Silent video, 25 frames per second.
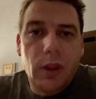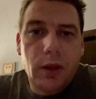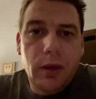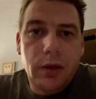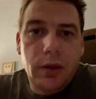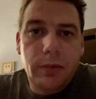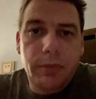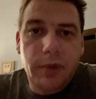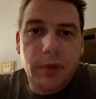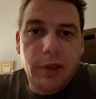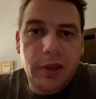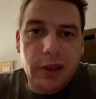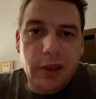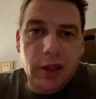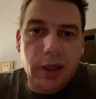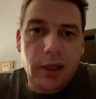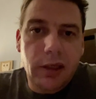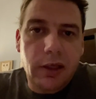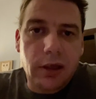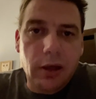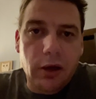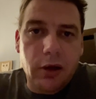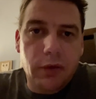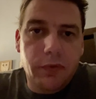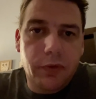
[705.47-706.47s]
But thank
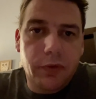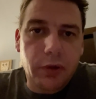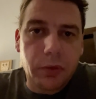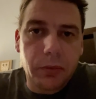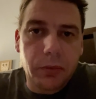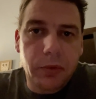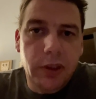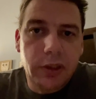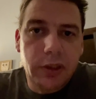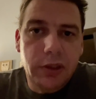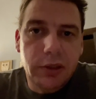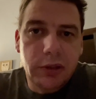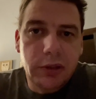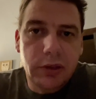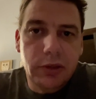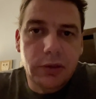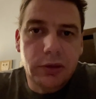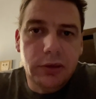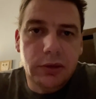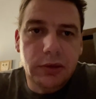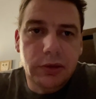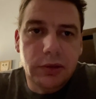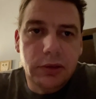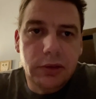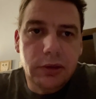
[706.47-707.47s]
y'all for the
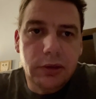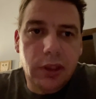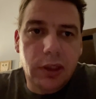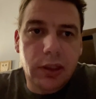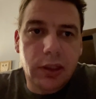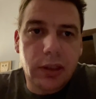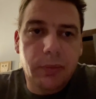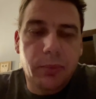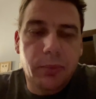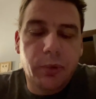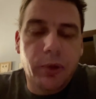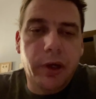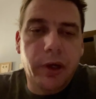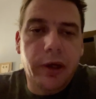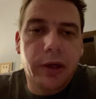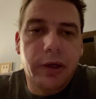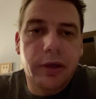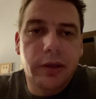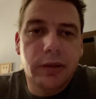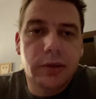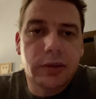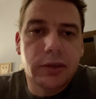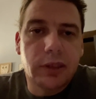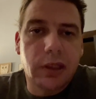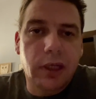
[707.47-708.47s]
wishes and the
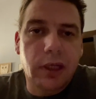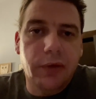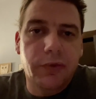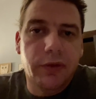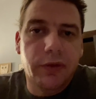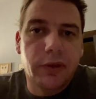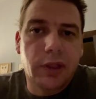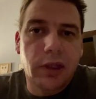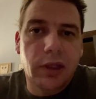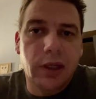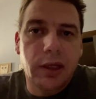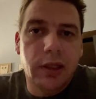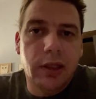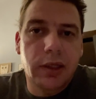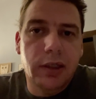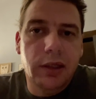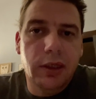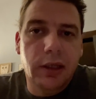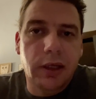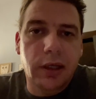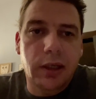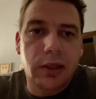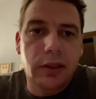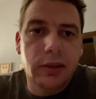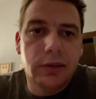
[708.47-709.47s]
prayers and everything.
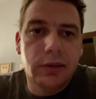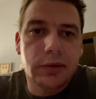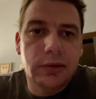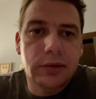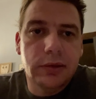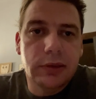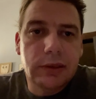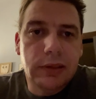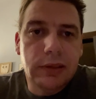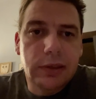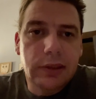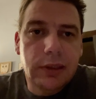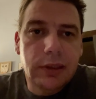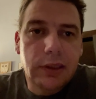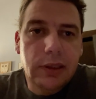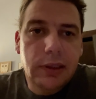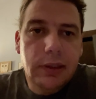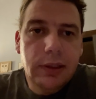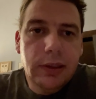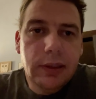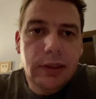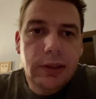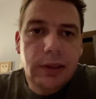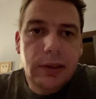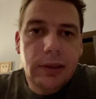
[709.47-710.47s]
And
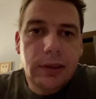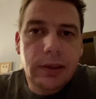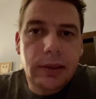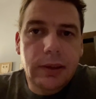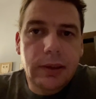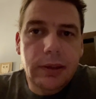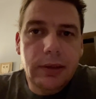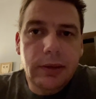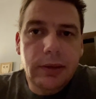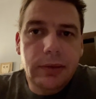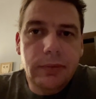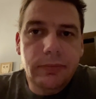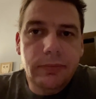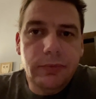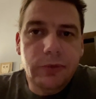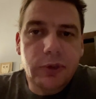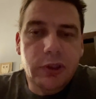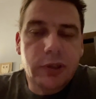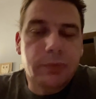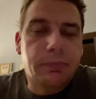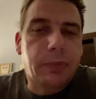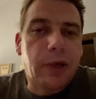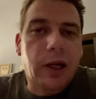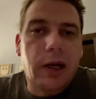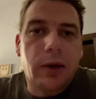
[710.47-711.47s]

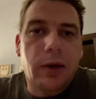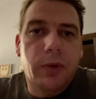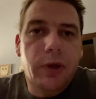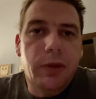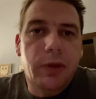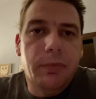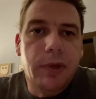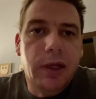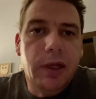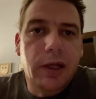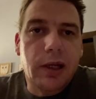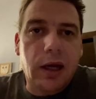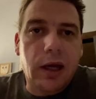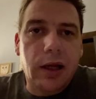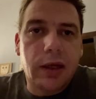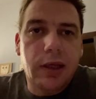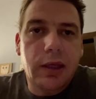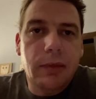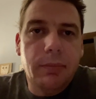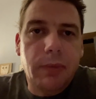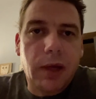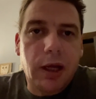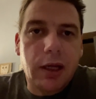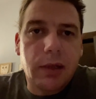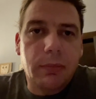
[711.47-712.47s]
just bear with me and I'll
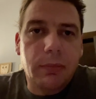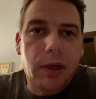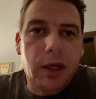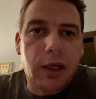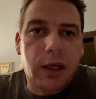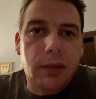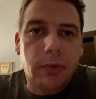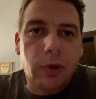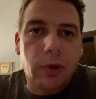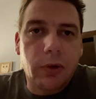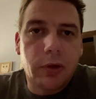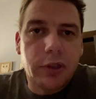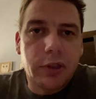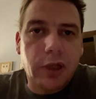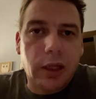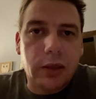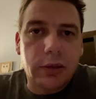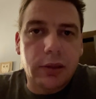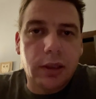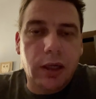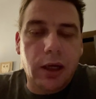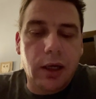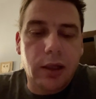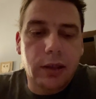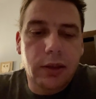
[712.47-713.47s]
get back to making motorcycle
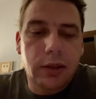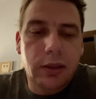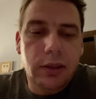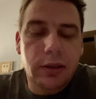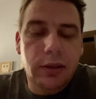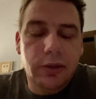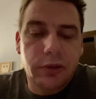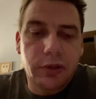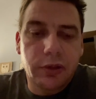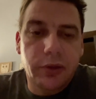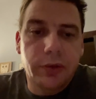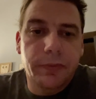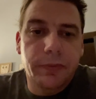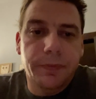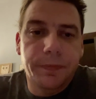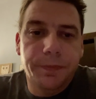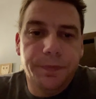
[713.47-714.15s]
content soon.